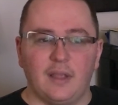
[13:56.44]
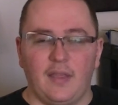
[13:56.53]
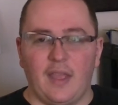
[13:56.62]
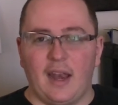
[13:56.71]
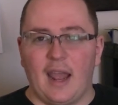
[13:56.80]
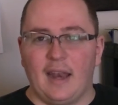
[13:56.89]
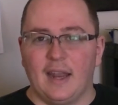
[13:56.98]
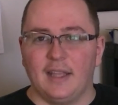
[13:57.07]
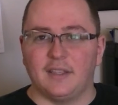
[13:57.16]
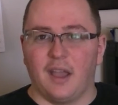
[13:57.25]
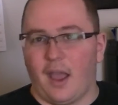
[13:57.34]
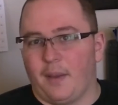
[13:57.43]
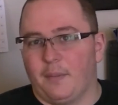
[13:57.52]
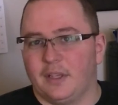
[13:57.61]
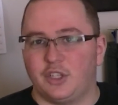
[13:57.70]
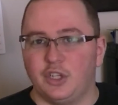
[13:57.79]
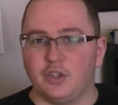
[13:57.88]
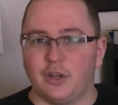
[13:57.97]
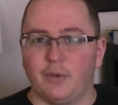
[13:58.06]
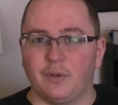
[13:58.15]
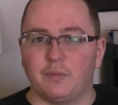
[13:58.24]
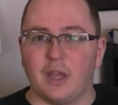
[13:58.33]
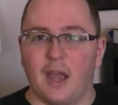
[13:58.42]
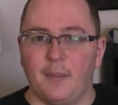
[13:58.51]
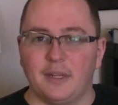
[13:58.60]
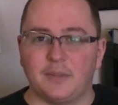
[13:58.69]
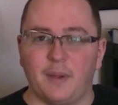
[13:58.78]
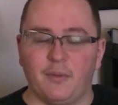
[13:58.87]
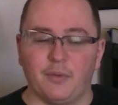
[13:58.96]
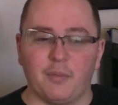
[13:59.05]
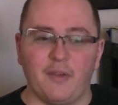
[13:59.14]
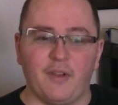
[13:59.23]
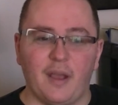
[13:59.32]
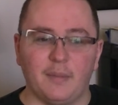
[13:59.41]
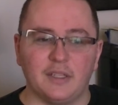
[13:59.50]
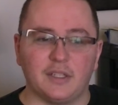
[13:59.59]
And then at nighttime is usually the time I spend with my family.